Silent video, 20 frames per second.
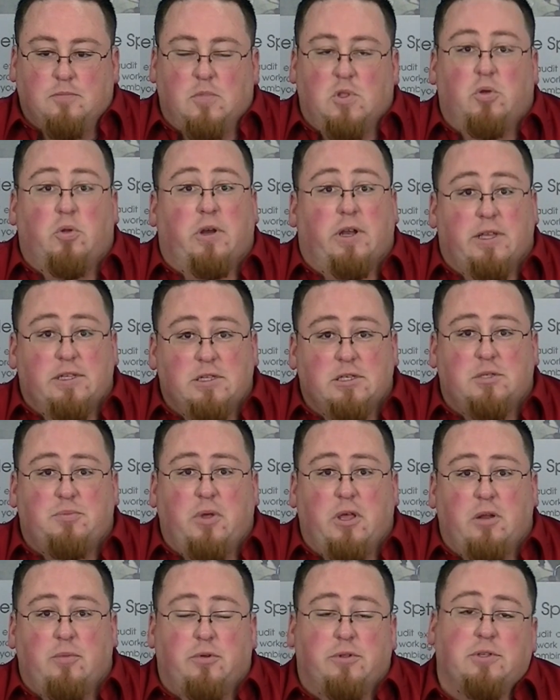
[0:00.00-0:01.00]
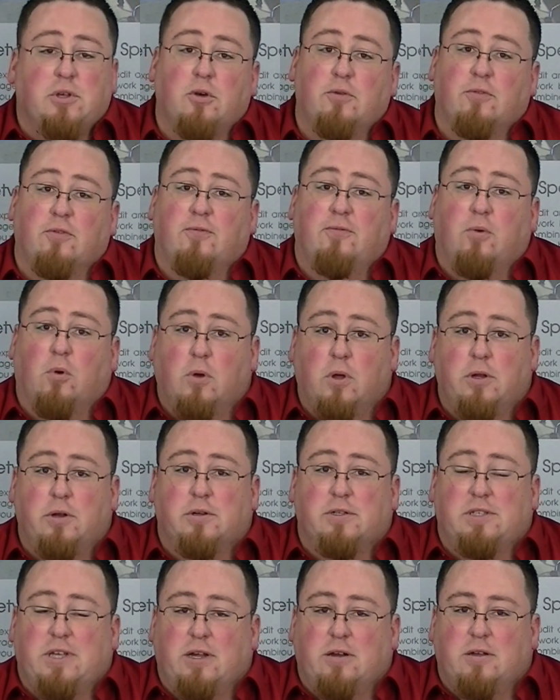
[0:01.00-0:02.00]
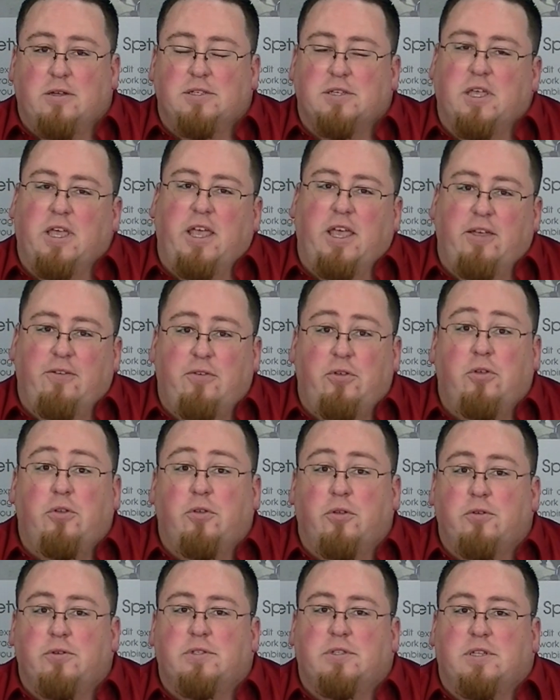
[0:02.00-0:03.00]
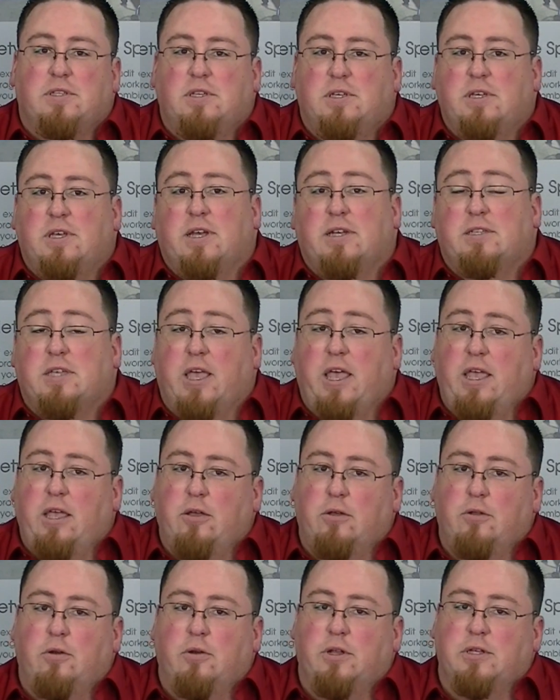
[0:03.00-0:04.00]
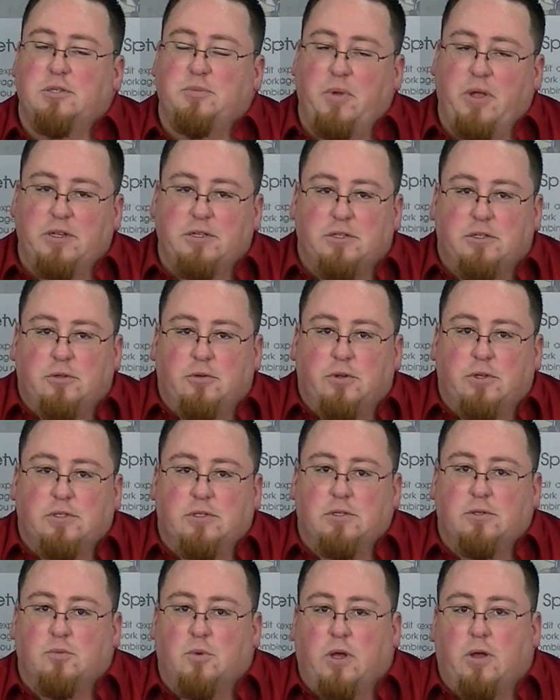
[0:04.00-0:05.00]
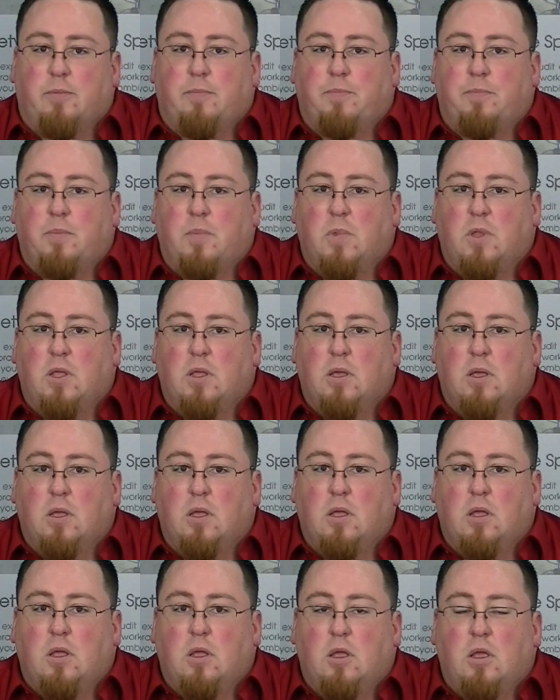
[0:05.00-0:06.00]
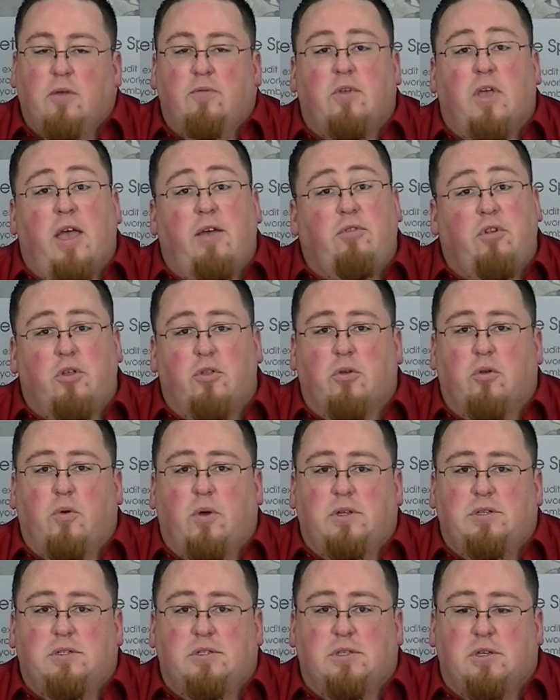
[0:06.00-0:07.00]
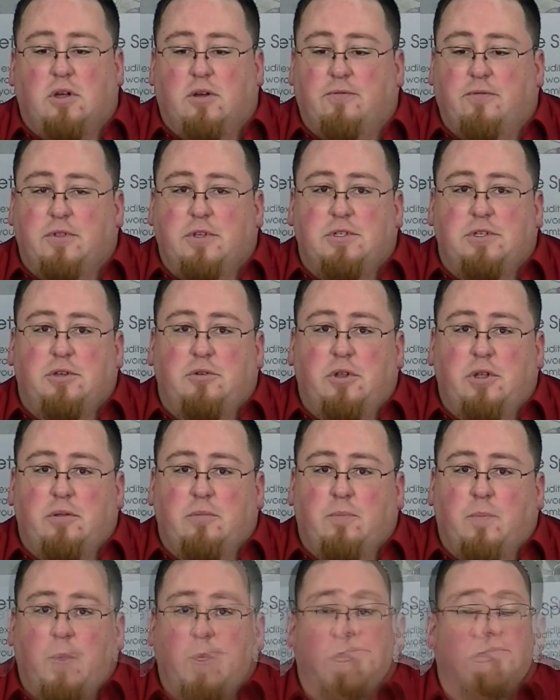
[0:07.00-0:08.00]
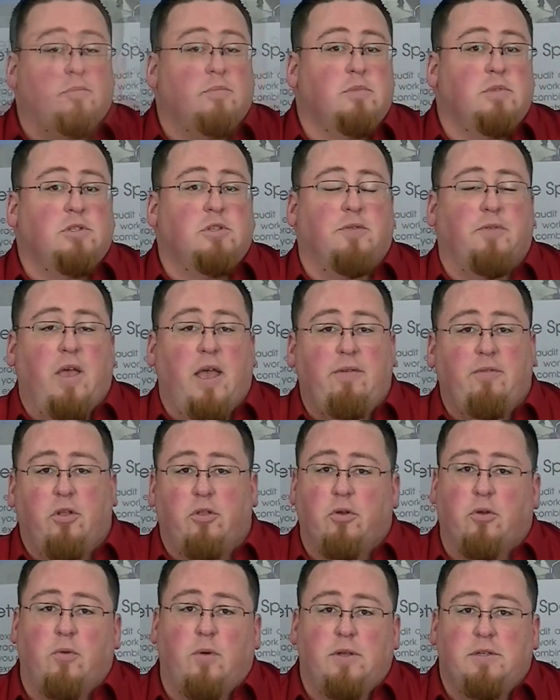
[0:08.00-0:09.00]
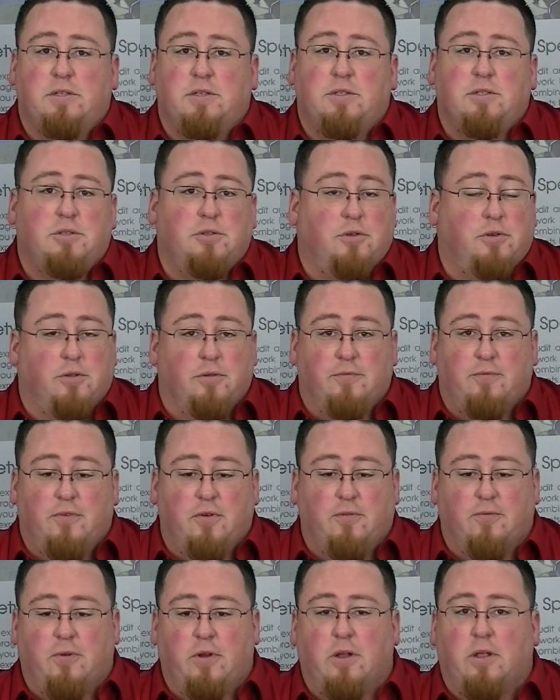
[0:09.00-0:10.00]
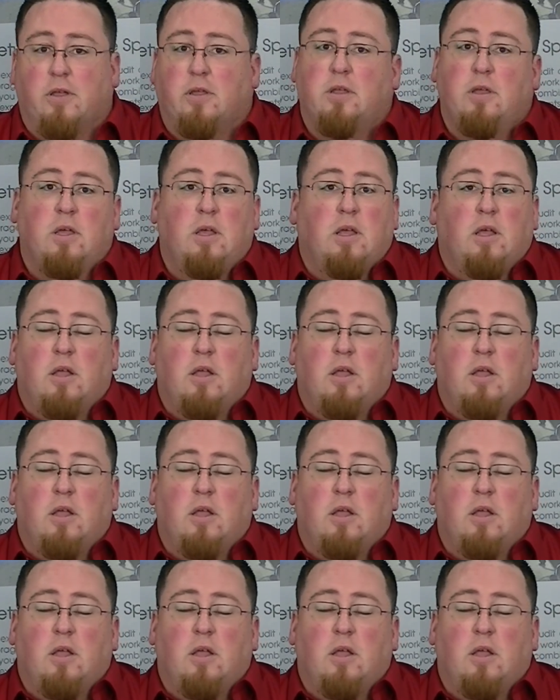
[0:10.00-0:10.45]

The unit is expandable to over four hundred teras if you use the T X eight hundred expansion units as well. If you have any other questions at all for this unit, so if you have any other questions, you can feel free to